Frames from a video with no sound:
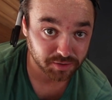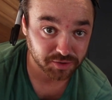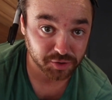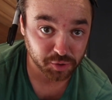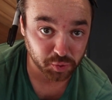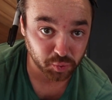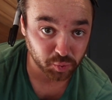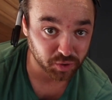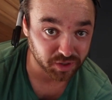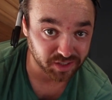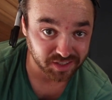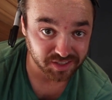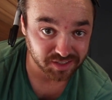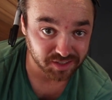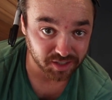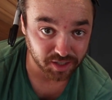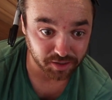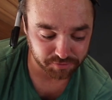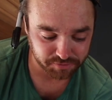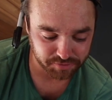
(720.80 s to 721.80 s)
Skoolie
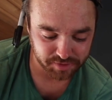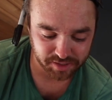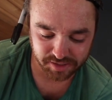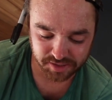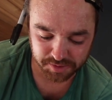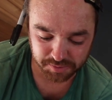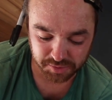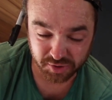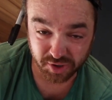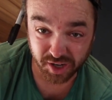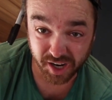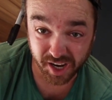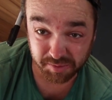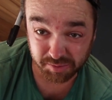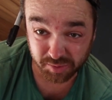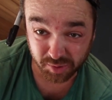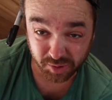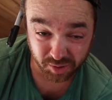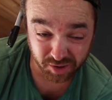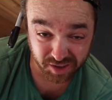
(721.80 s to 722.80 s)
stuff, hit
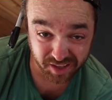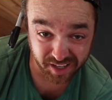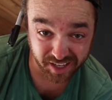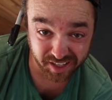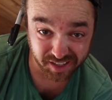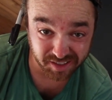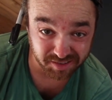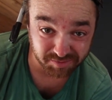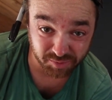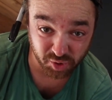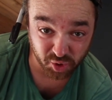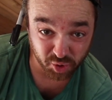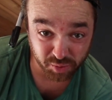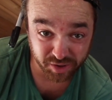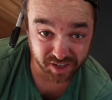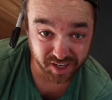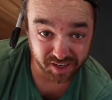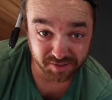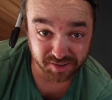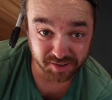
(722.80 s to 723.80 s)
subscribe or like or
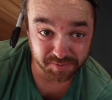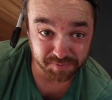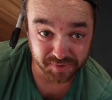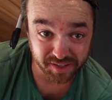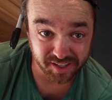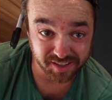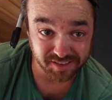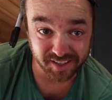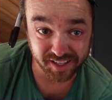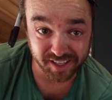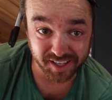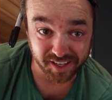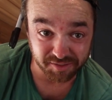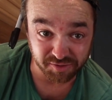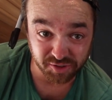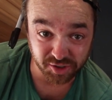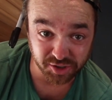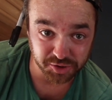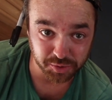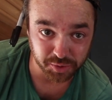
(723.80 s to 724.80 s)
whatever. It's like a
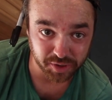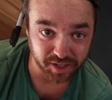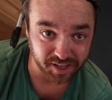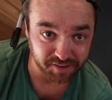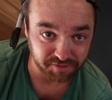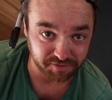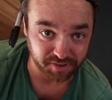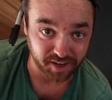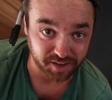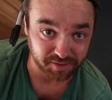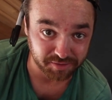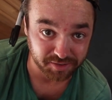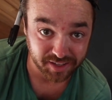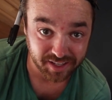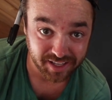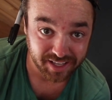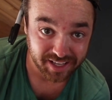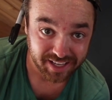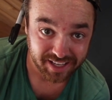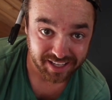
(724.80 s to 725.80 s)
virtual high five.
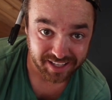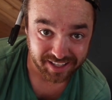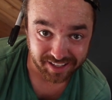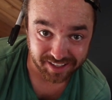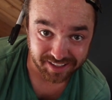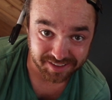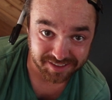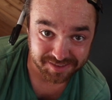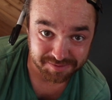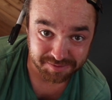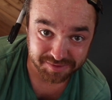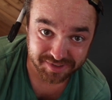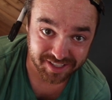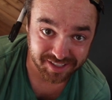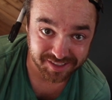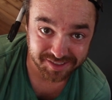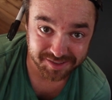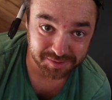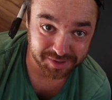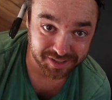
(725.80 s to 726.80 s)
It
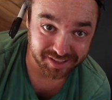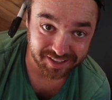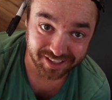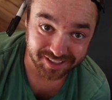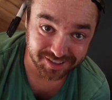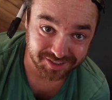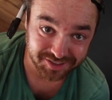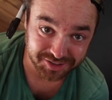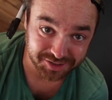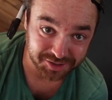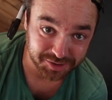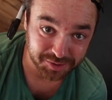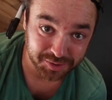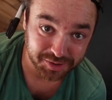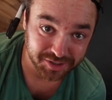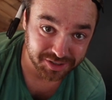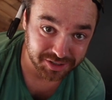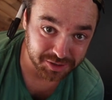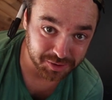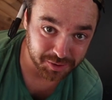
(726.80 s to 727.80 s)
tells me that you
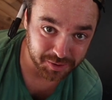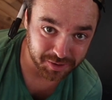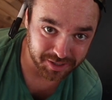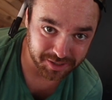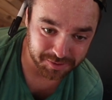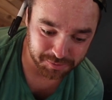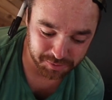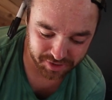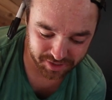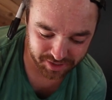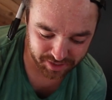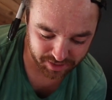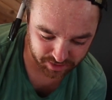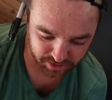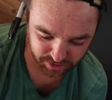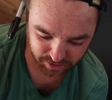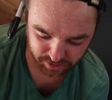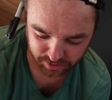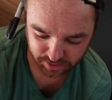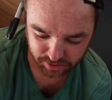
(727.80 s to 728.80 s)
enjoyed what I
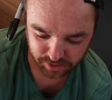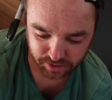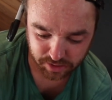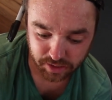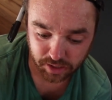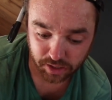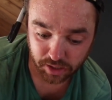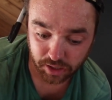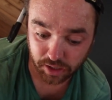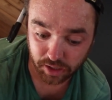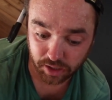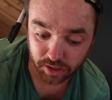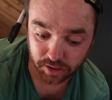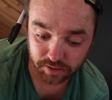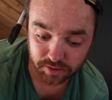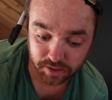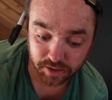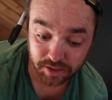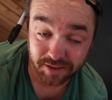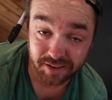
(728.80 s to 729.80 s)
did, and
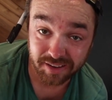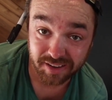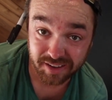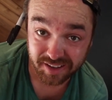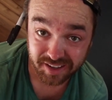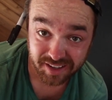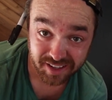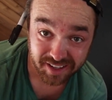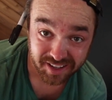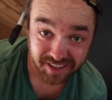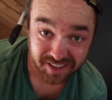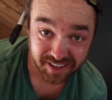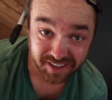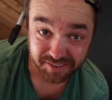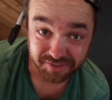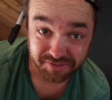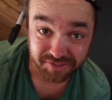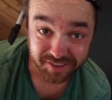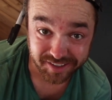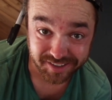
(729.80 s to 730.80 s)

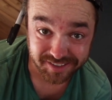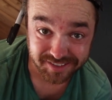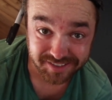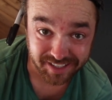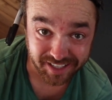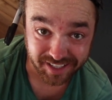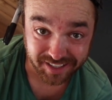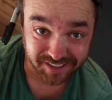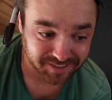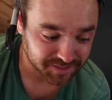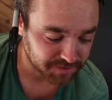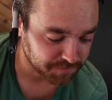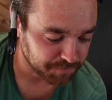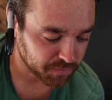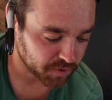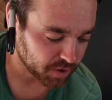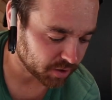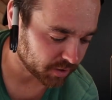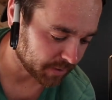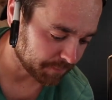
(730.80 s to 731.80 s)
it feels nice.
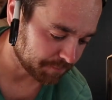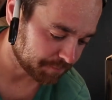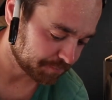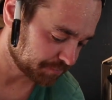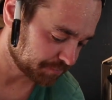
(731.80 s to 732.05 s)
All right.